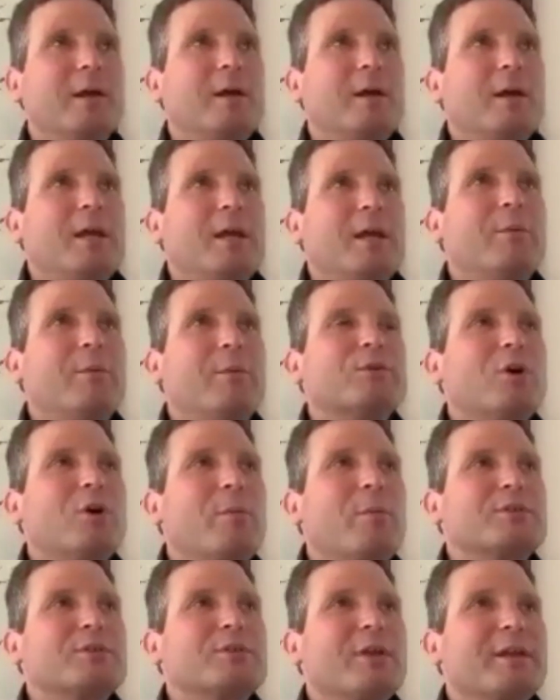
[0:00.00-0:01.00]
it was
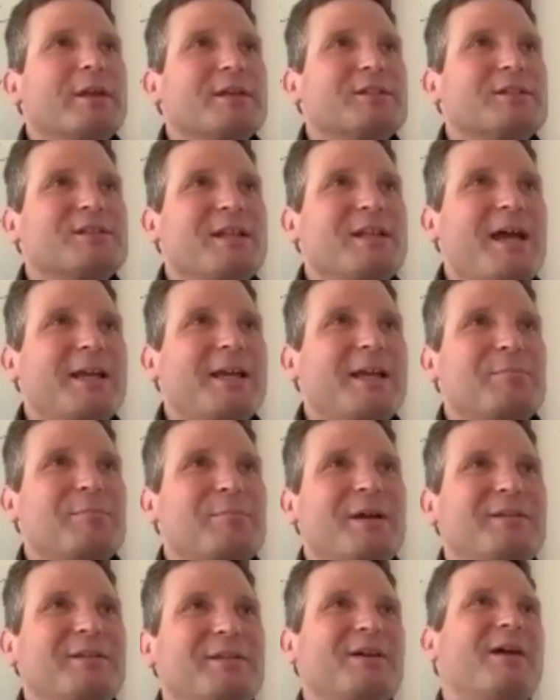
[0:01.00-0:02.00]
almost like a snack at
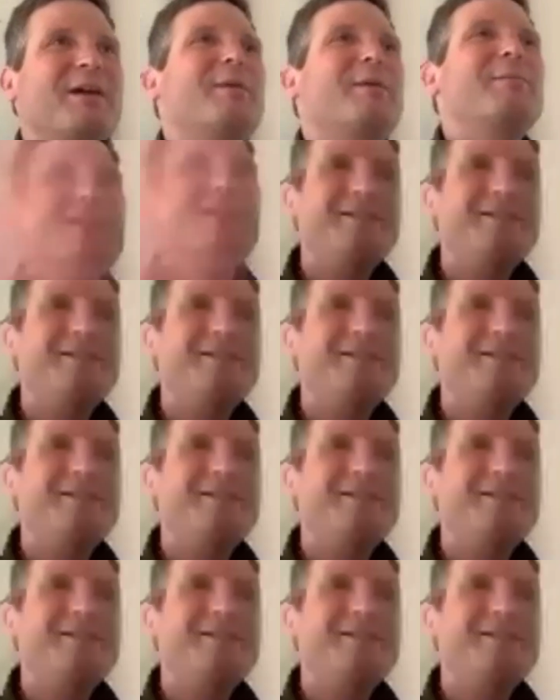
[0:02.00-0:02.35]
bedtime. I mean,